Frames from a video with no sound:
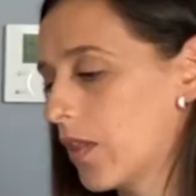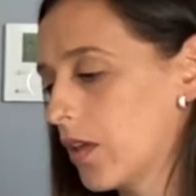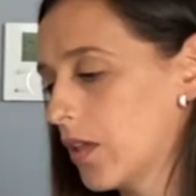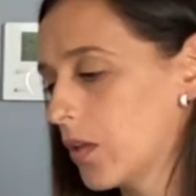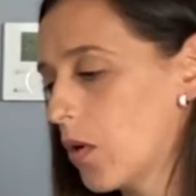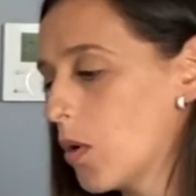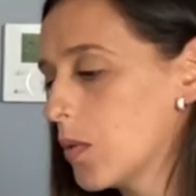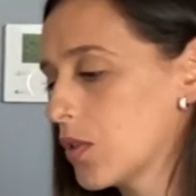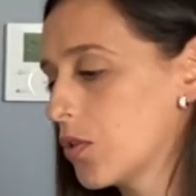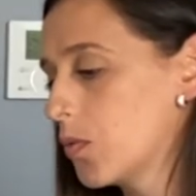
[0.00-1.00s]
the goal
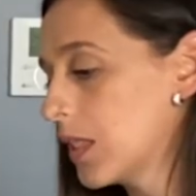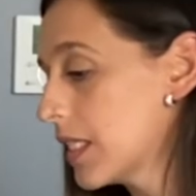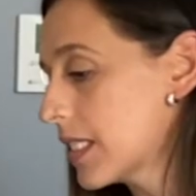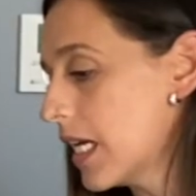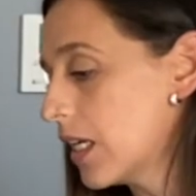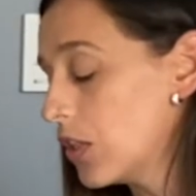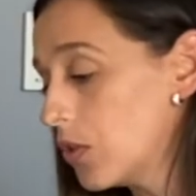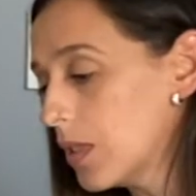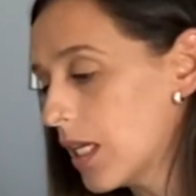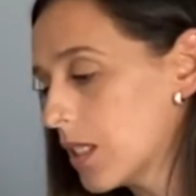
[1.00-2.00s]
was to redesign a
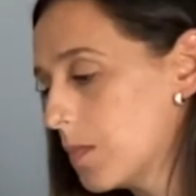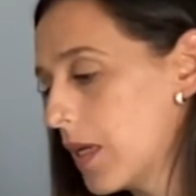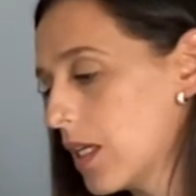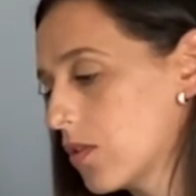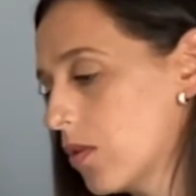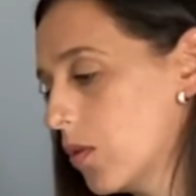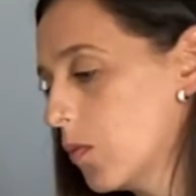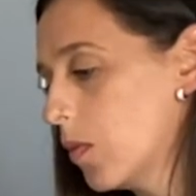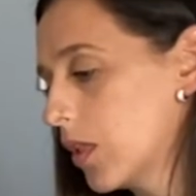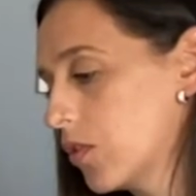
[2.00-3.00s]
unit based on
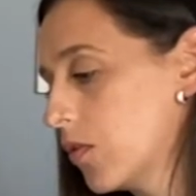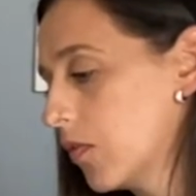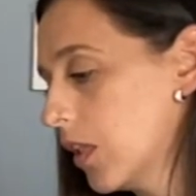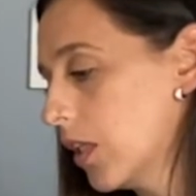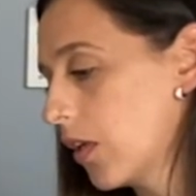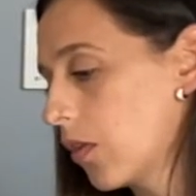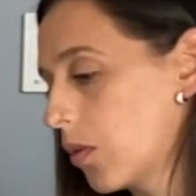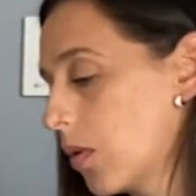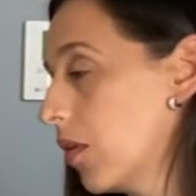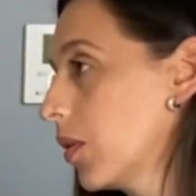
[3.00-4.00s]
what you've learned
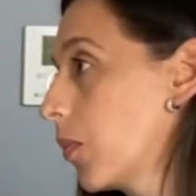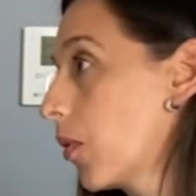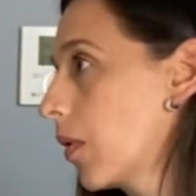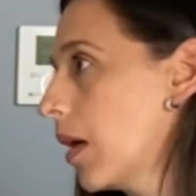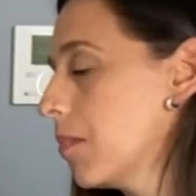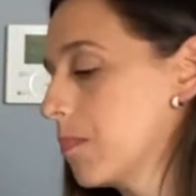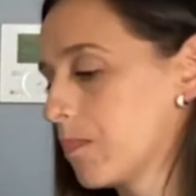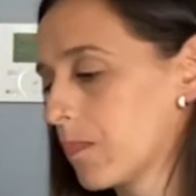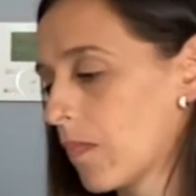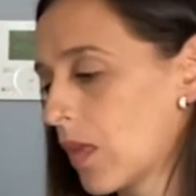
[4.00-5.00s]
throughout the program.
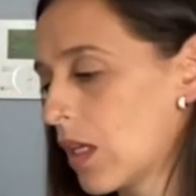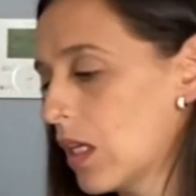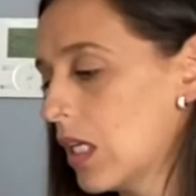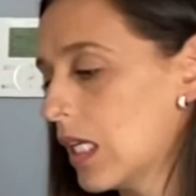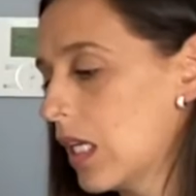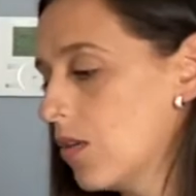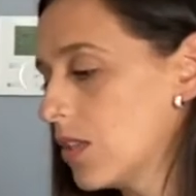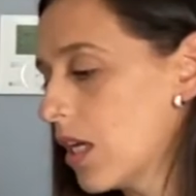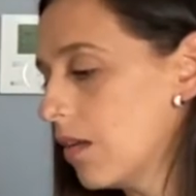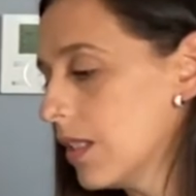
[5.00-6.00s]
Can you
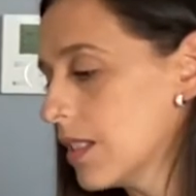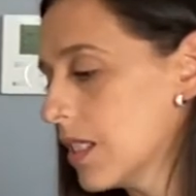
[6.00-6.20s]
tell us a